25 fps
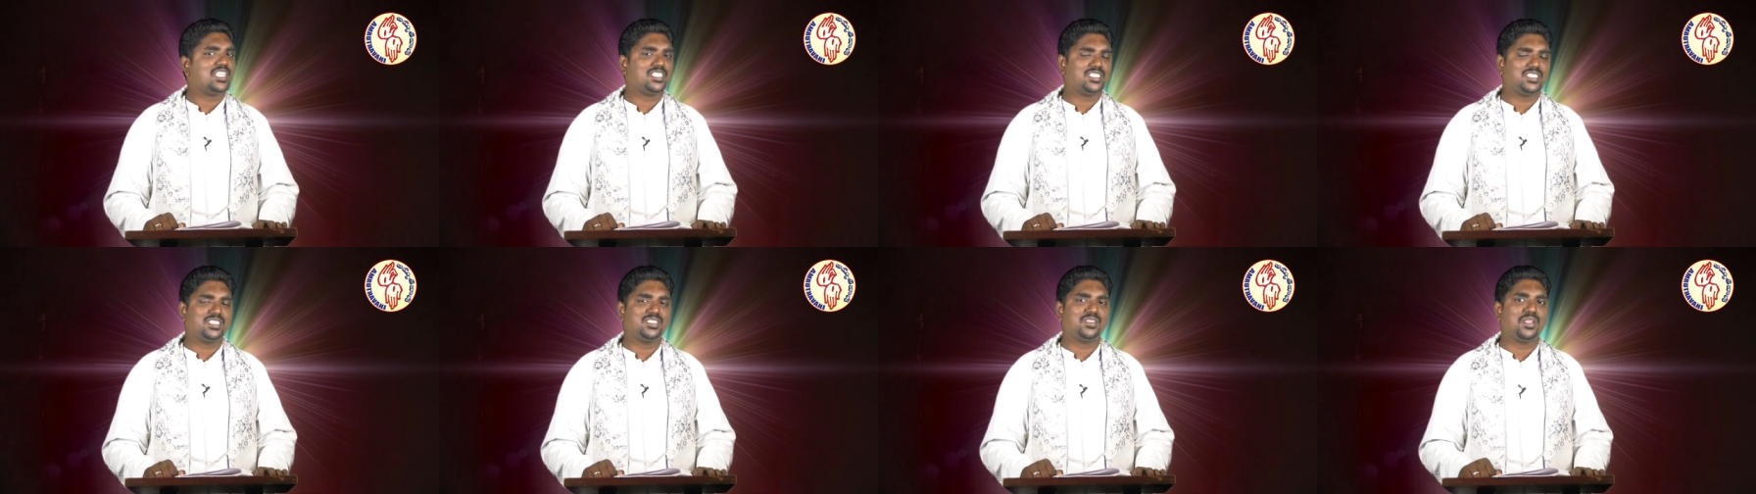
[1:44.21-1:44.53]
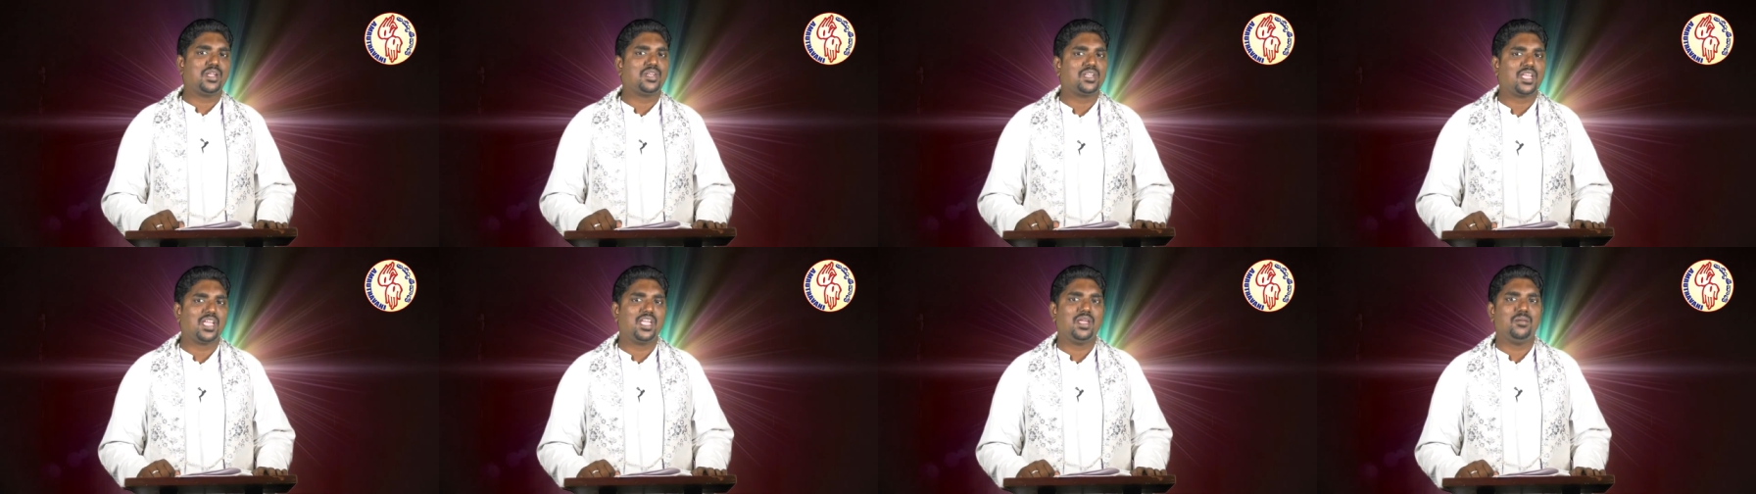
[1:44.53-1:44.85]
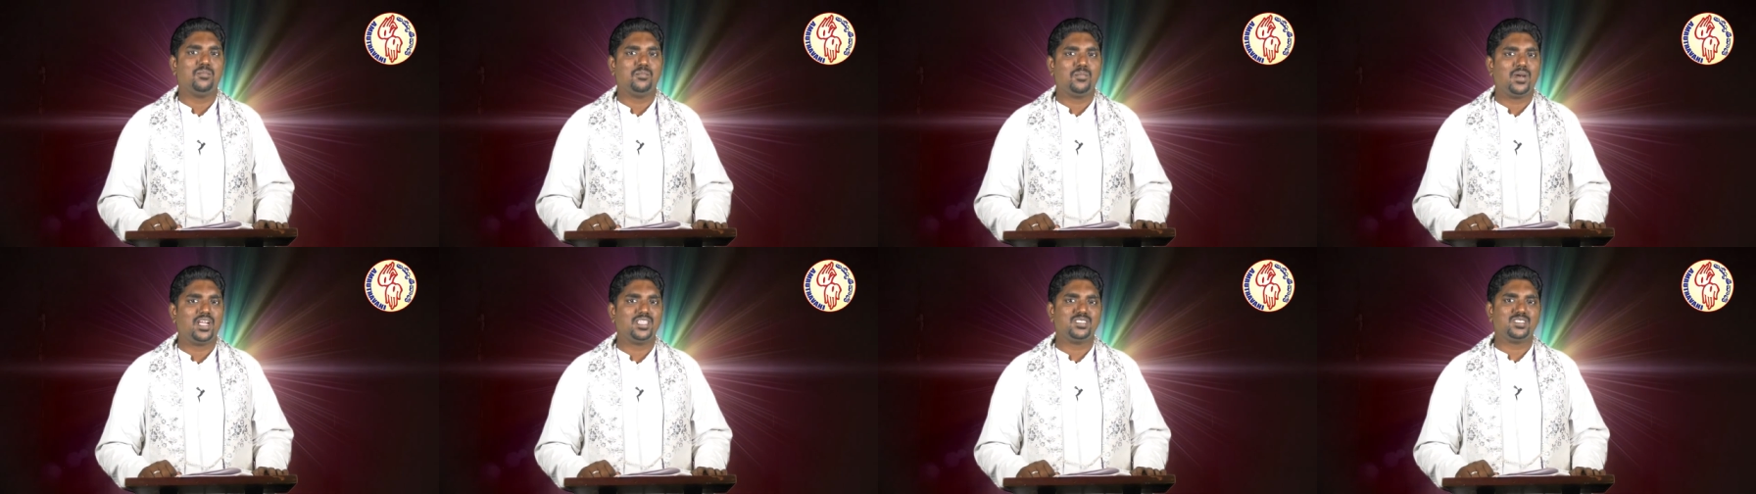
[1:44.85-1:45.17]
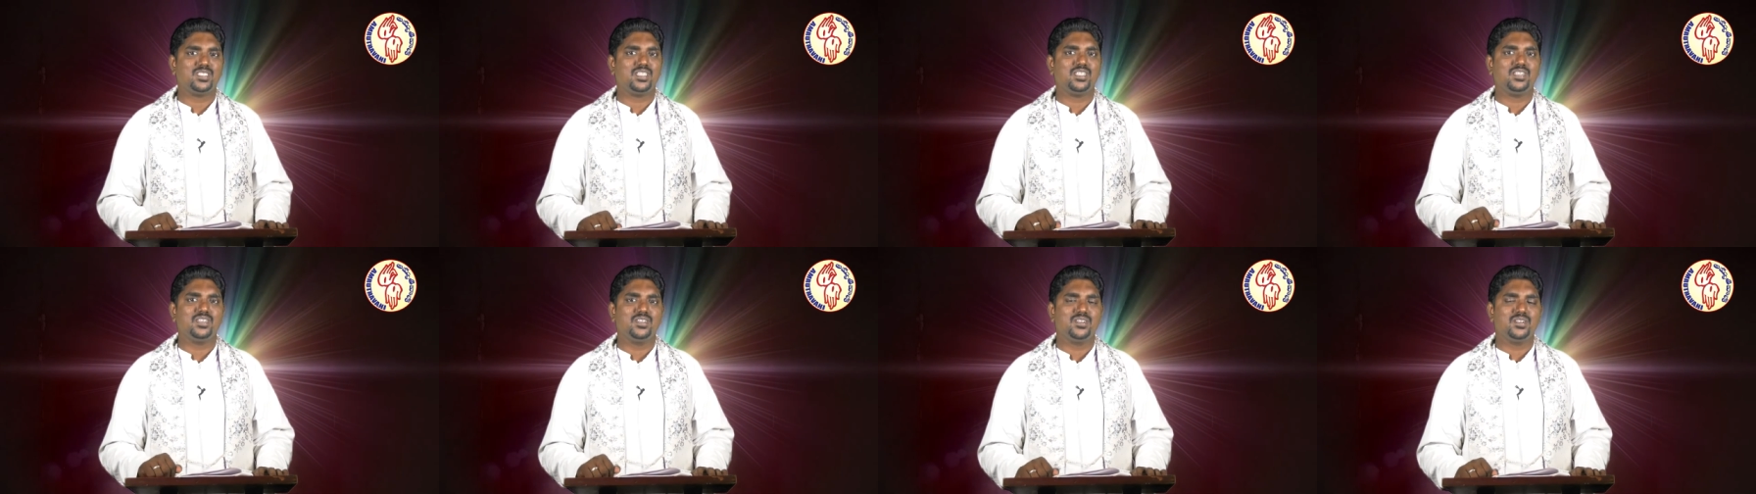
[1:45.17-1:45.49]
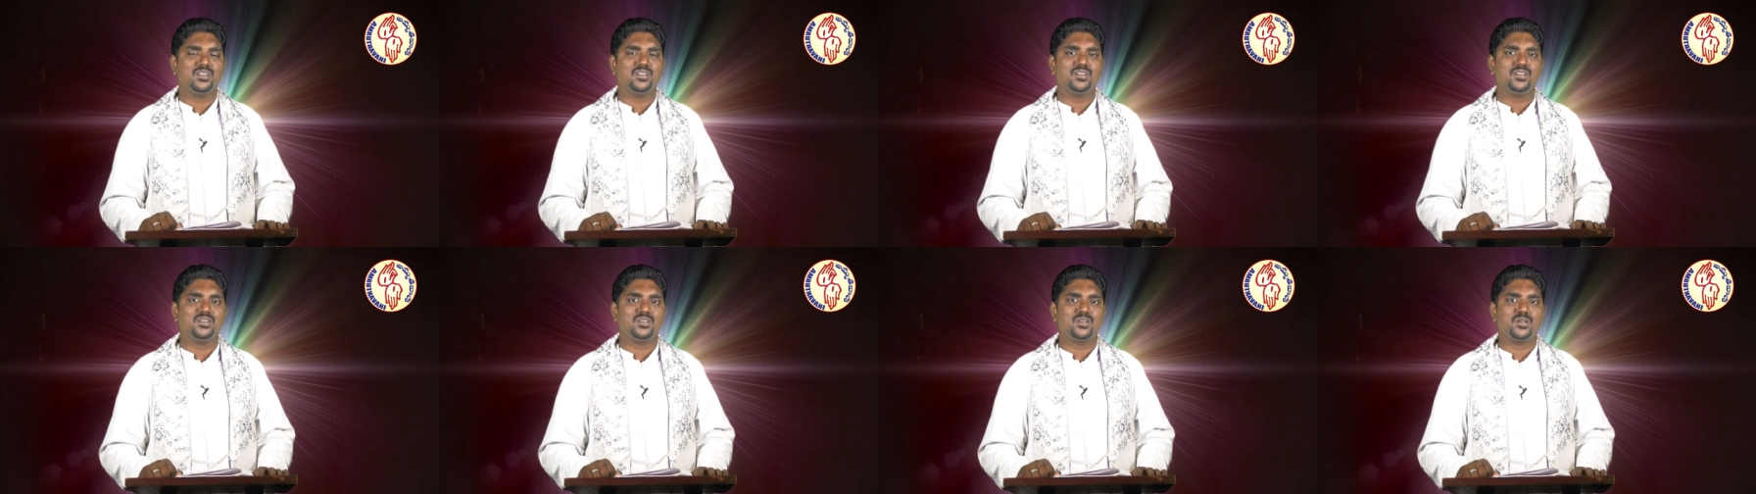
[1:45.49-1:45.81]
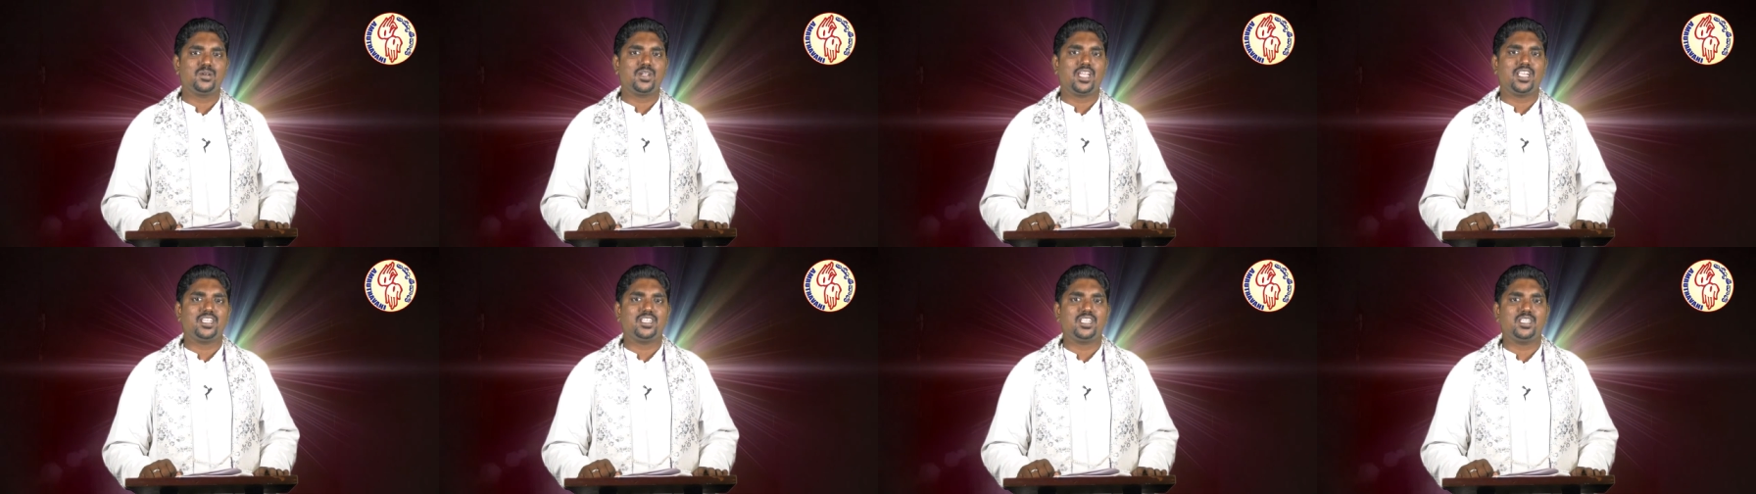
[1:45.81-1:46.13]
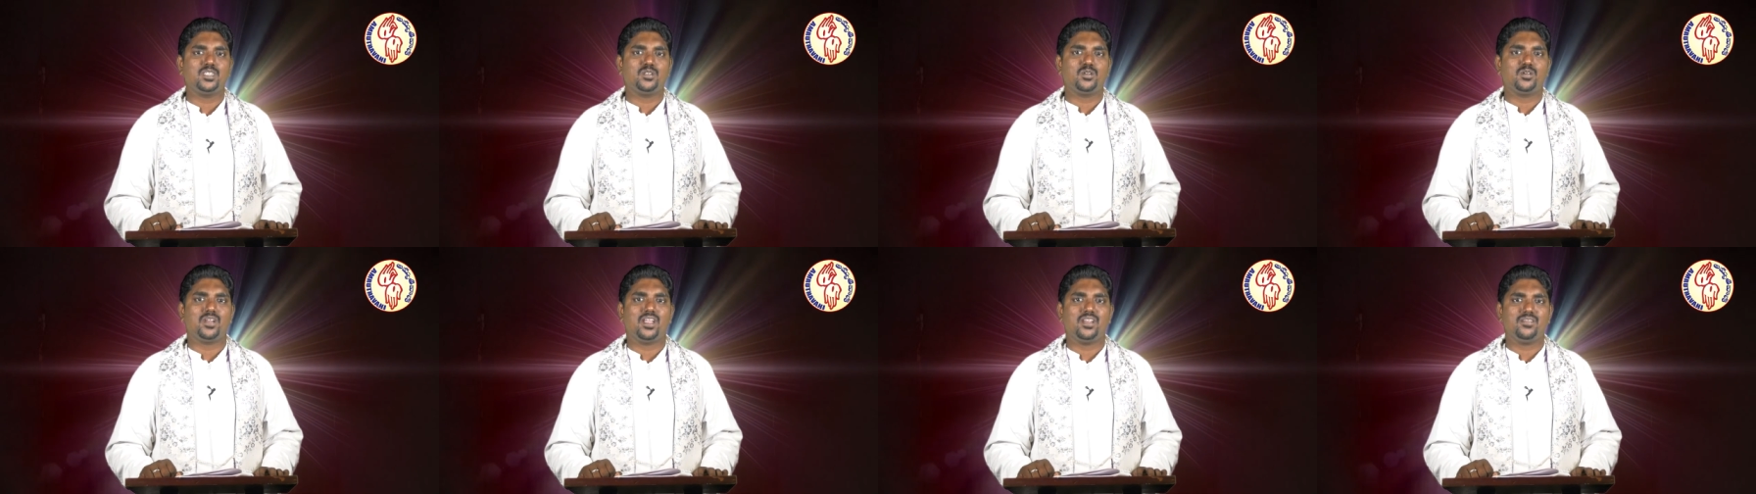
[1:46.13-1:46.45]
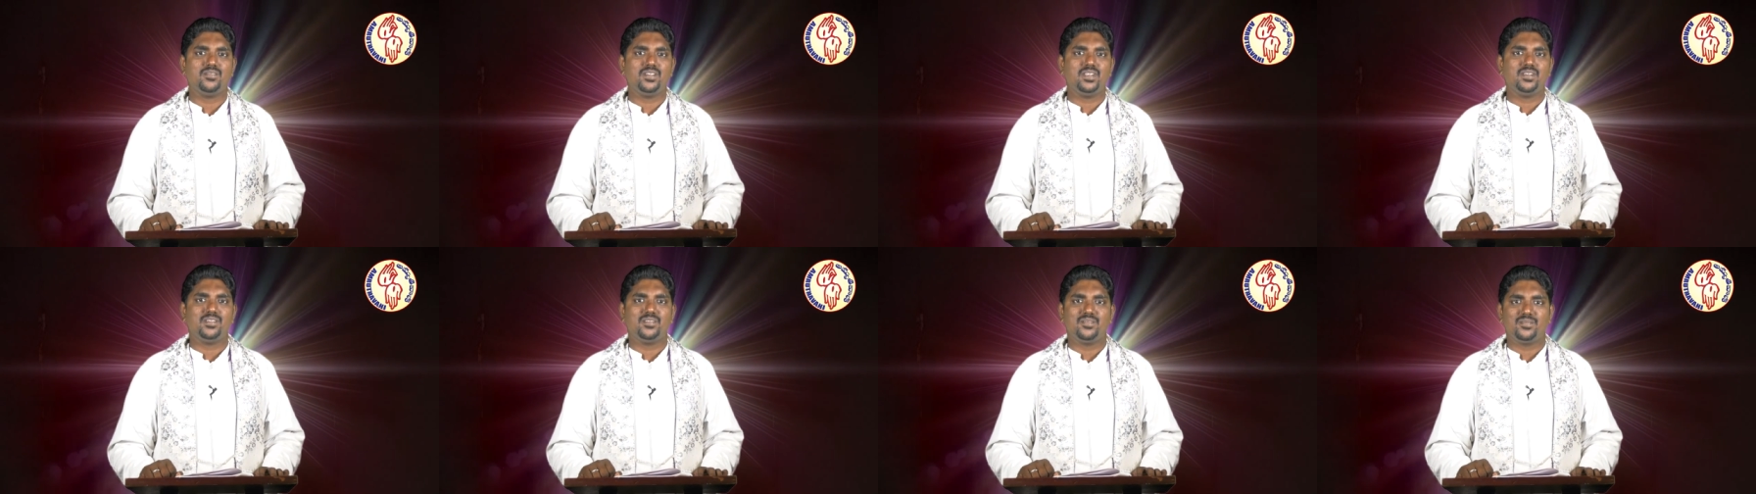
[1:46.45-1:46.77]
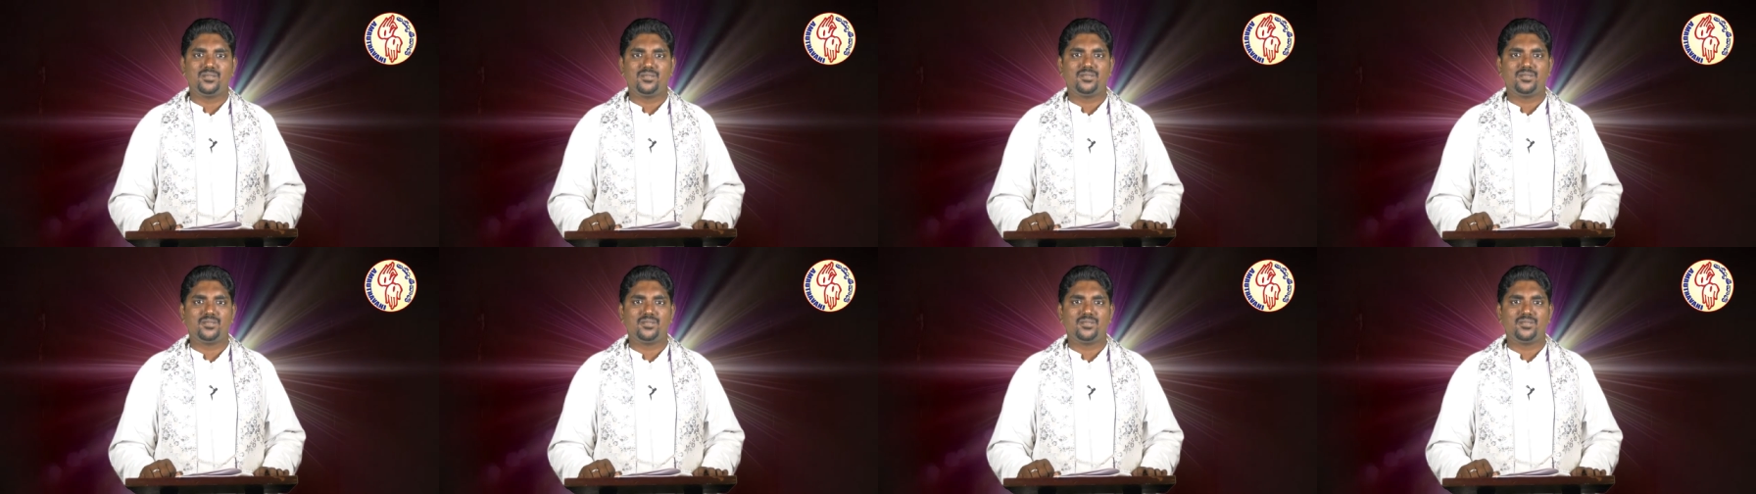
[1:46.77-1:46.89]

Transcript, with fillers: test that I am passing to get into heaven?